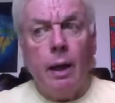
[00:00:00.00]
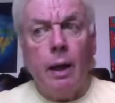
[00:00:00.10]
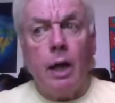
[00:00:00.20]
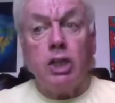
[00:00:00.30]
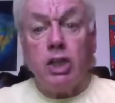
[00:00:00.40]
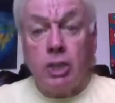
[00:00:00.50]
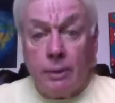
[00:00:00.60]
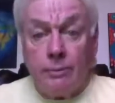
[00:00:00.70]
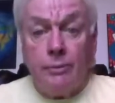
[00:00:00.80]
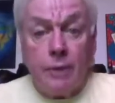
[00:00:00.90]
A
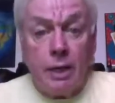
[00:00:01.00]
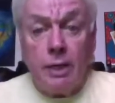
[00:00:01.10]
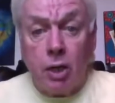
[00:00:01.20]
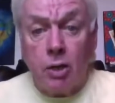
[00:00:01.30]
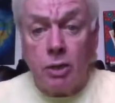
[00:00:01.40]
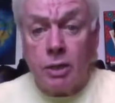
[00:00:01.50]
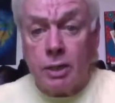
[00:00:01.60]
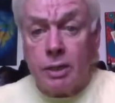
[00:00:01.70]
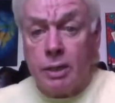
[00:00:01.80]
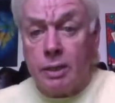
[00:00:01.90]
shift in
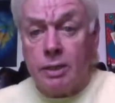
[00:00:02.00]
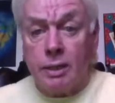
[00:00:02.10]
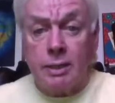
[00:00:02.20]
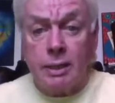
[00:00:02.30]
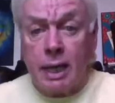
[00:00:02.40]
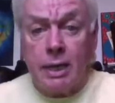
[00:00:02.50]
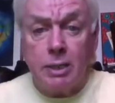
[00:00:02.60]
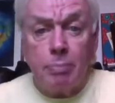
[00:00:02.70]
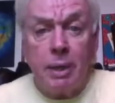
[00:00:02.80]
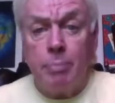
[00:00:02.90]
consciousness that takes
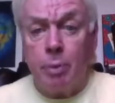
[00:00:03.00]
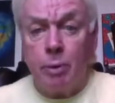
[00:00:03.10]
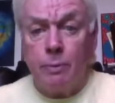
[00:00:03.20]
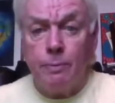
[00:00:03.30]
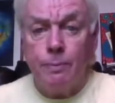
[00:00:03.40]
people